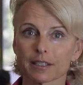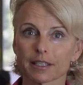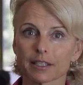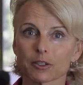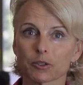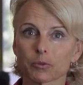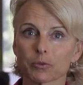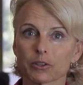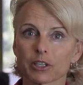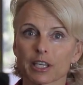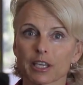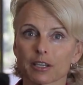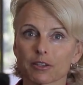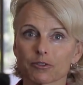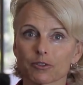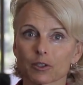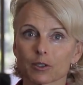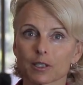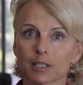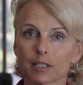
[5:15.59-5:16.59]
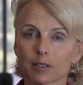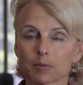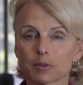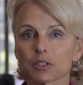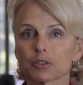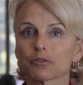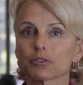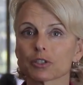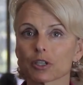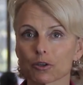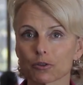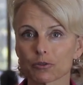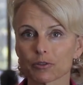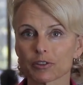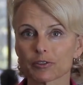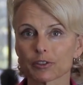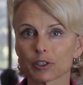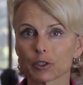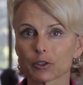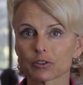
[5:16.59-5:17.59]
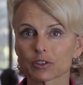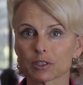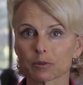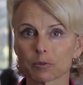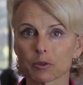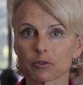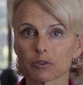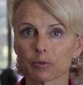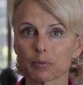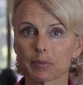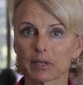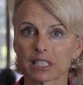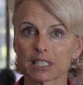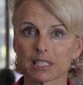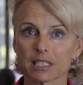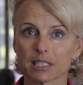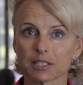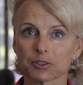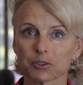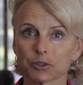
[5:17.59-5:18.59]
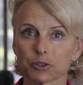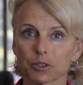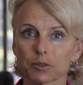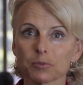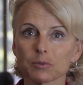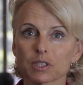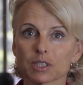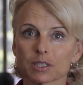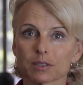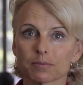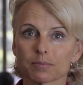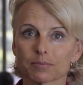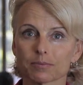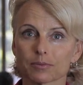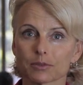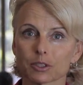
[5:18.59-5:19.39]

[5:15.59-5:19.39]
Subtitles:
I hope we gave you a little bit of an overview of some of the basic terms.